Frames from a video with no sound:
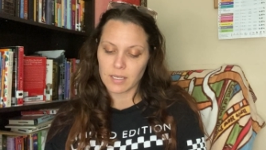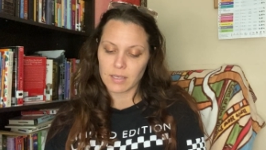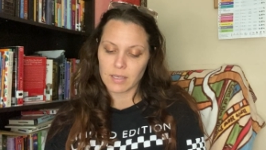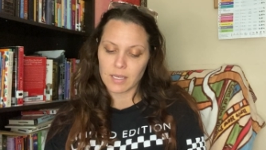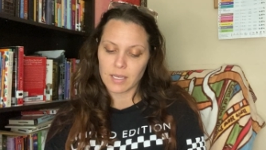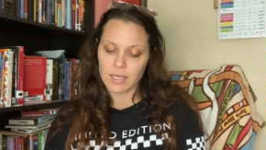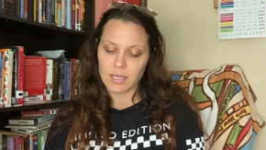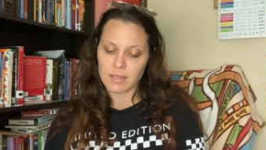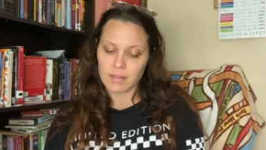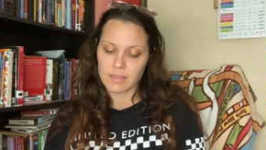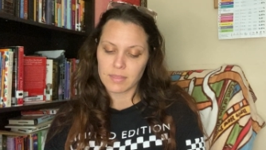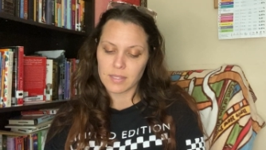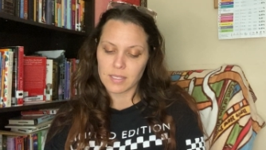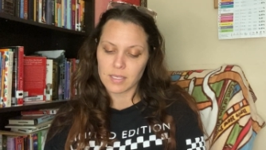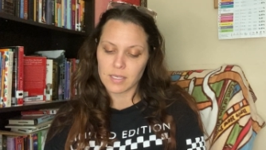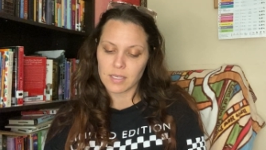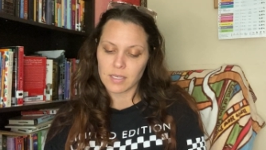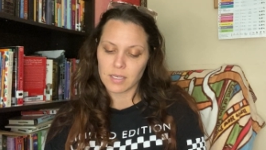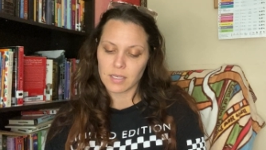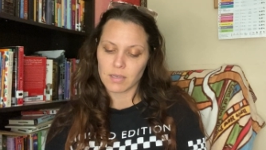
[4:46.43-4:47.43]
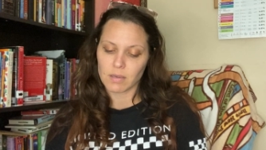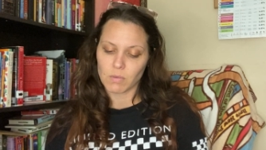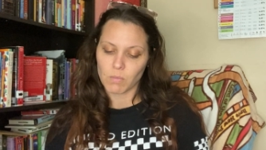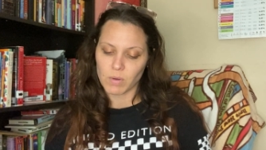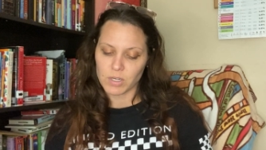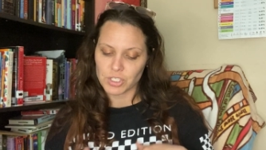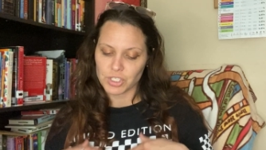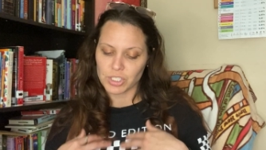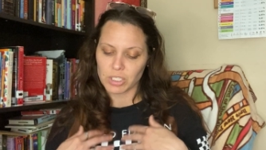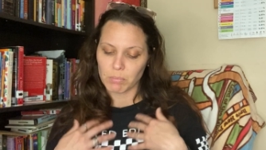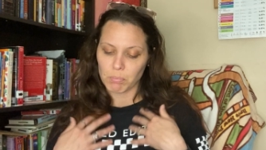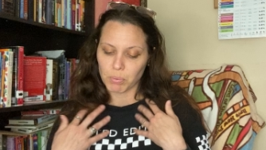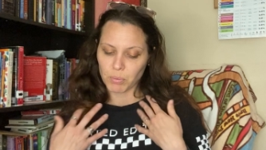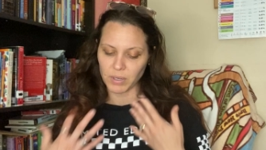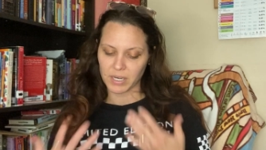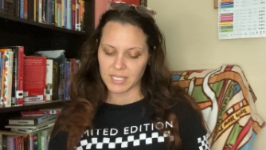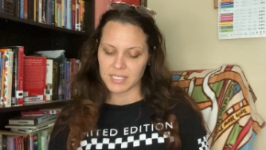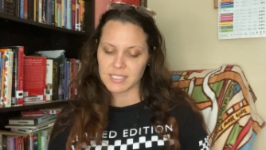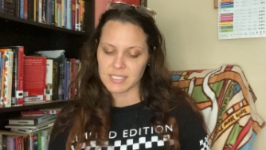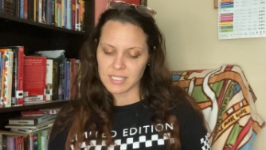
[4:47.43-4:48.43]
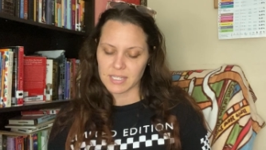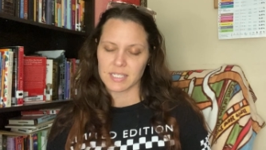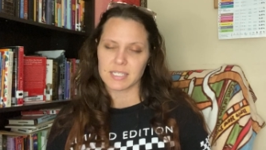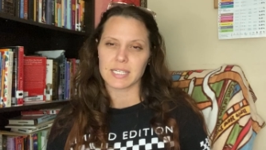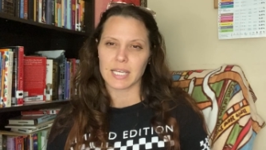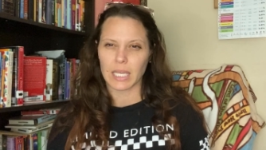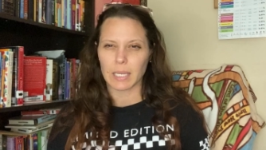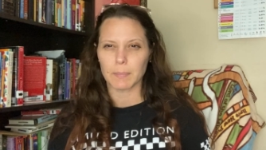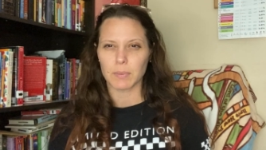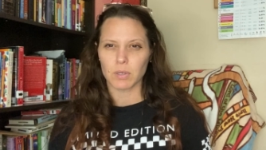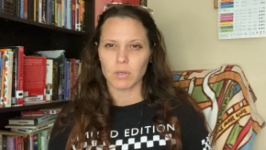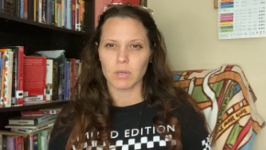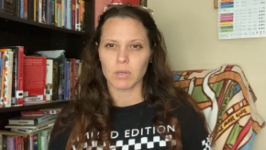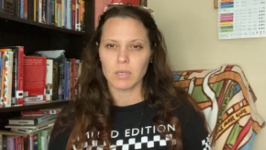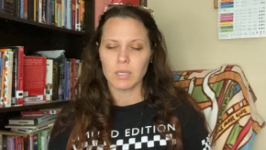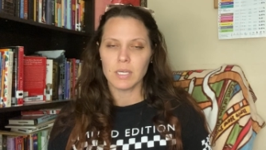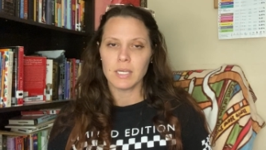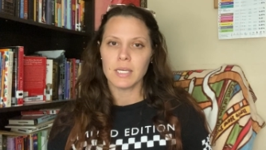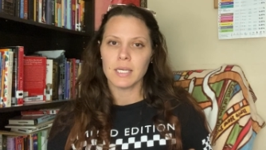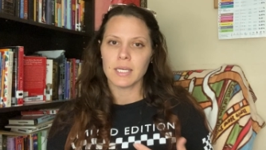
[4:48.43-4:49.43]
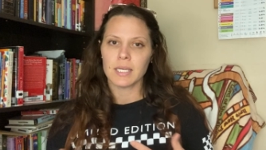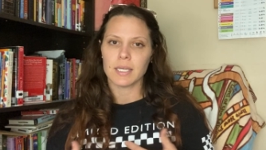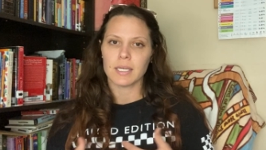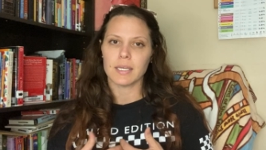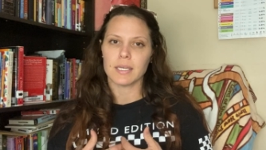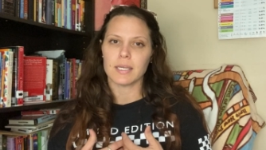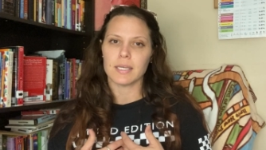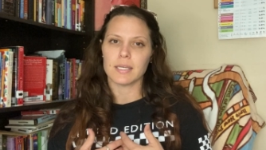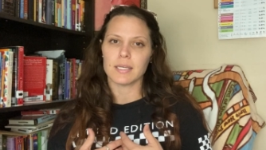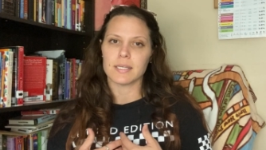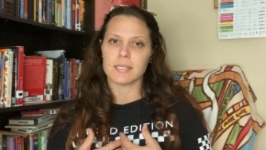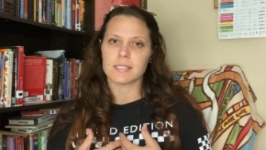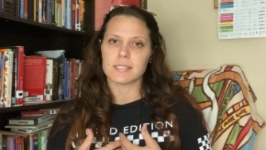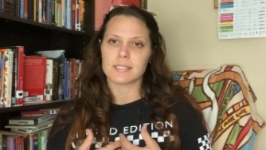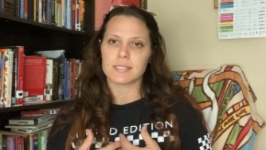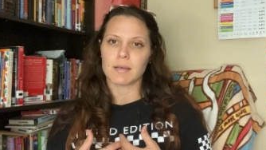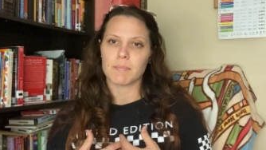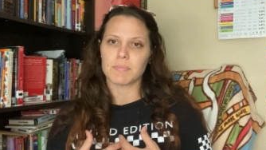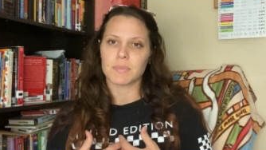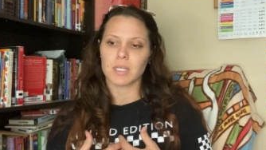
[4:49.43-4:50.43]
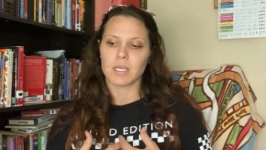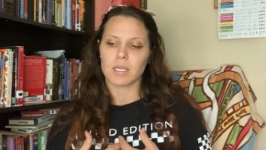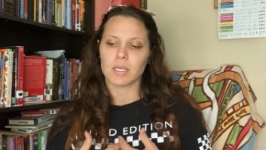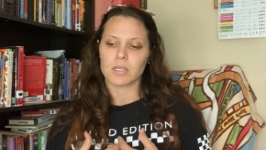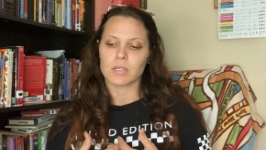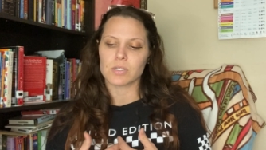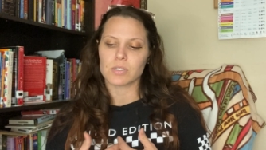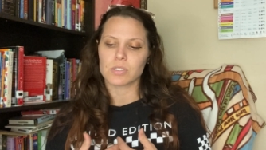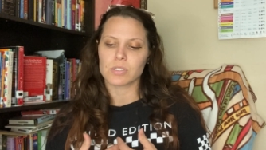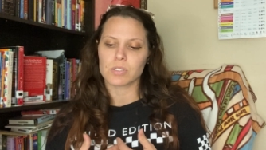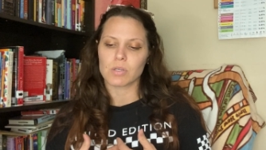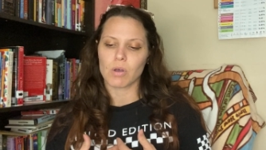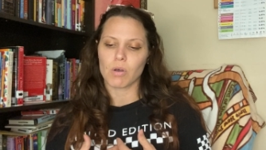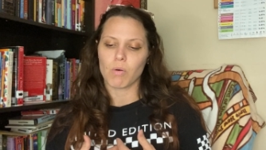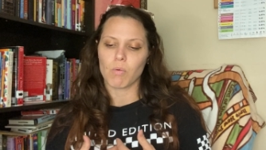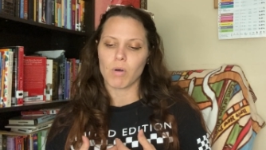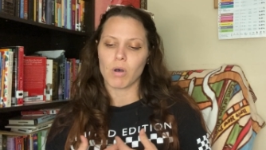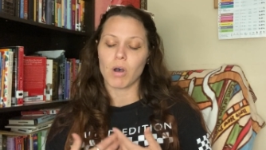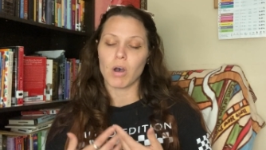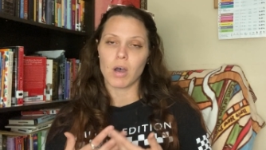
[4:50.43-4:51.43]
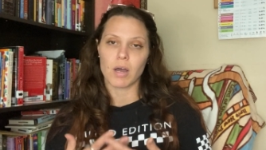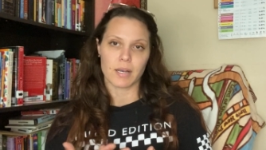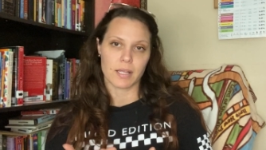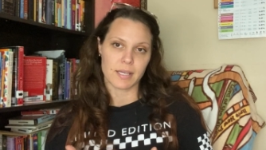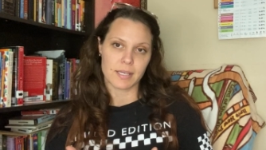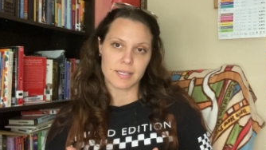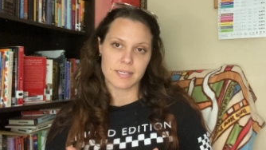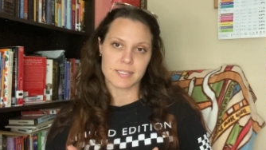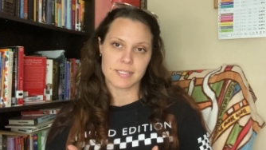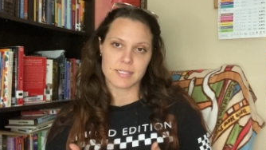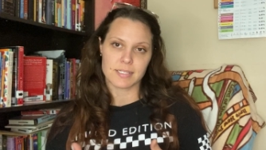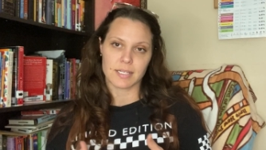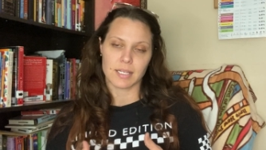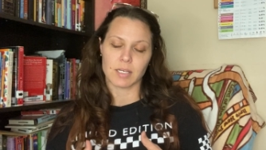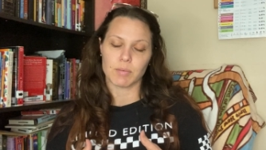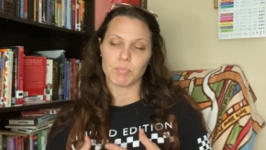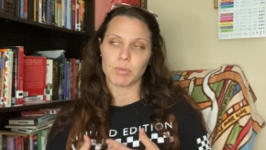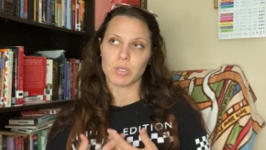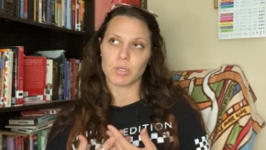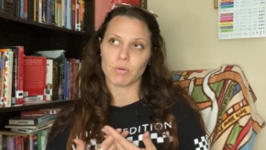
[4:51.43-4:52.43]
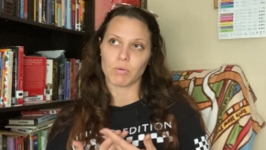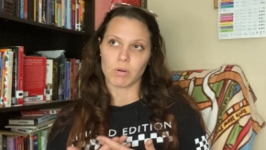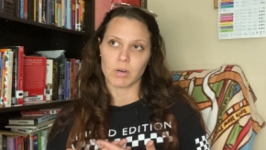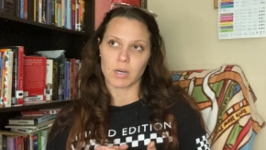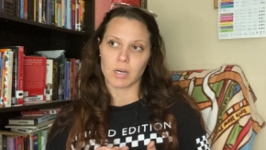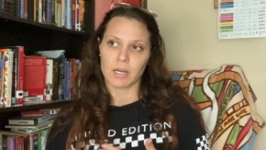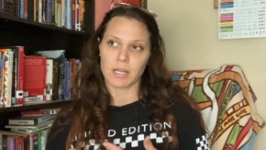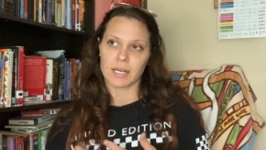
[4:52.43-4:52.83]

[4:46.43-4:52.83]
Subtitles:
And what she brings to the table is something so honest and pure.